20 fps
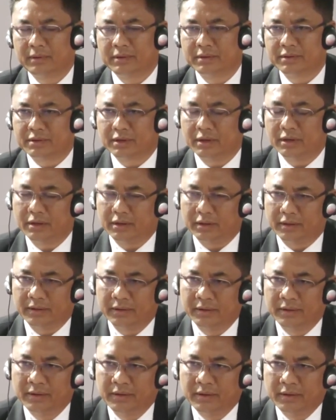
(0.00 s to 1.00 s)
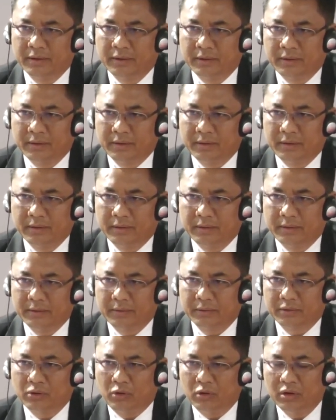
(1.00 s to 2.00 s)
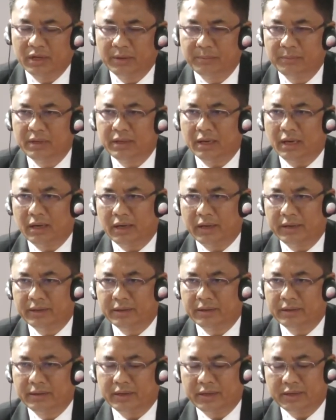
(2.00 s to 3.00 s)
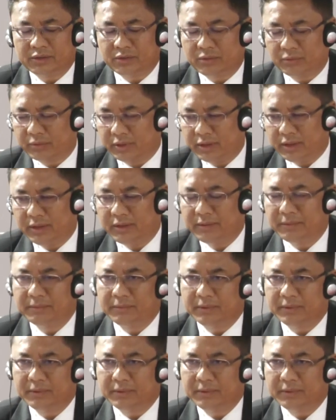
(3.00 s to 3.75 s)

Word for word: Sir, calling me a liar, it's okay.